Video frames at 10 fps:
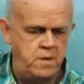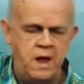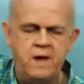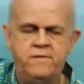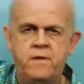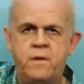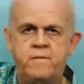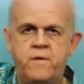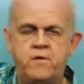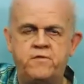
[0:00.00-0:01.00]
have your
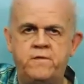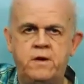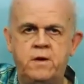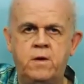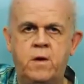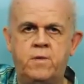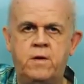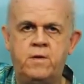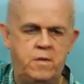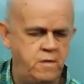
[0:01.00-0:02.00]
1st finger on
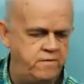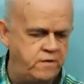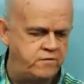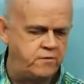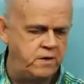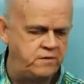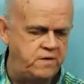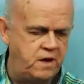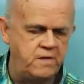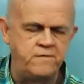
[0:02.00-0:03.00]
the 5th string,
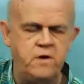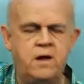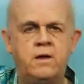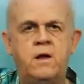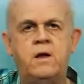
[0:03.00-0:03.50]
2nd fret,